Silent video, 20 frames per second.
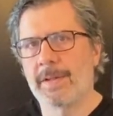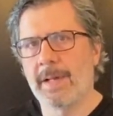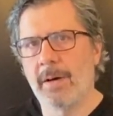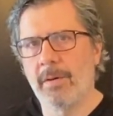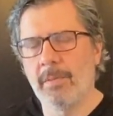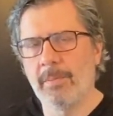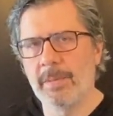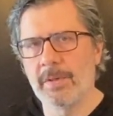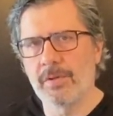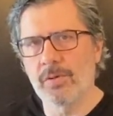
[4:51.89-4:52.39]
That
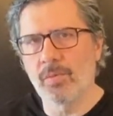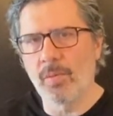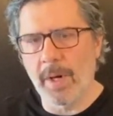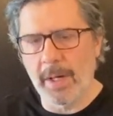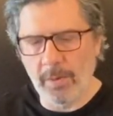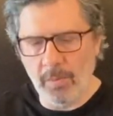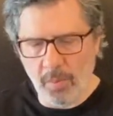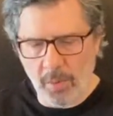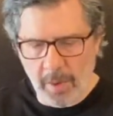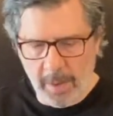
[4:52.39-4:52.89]
would be
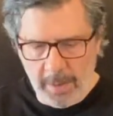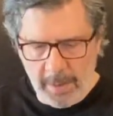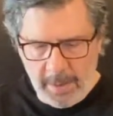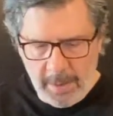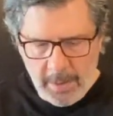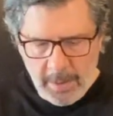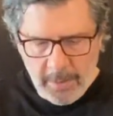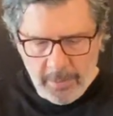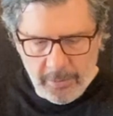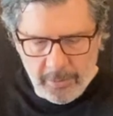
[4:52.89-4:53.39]
21
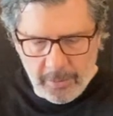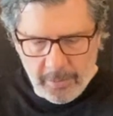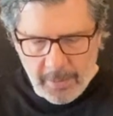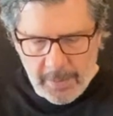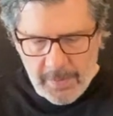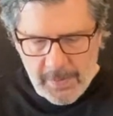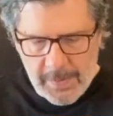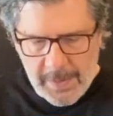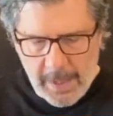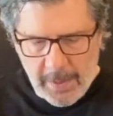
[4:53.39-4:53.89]

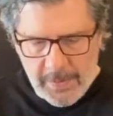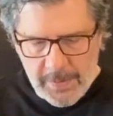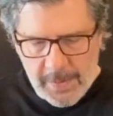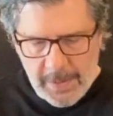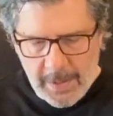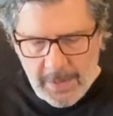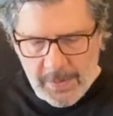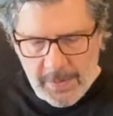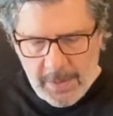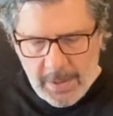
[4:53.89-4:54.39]
degrees
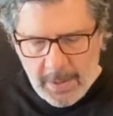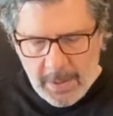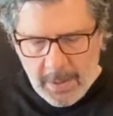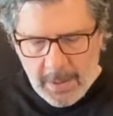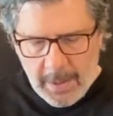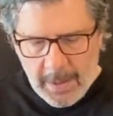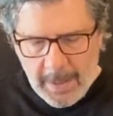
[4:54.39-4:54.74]
Celsius.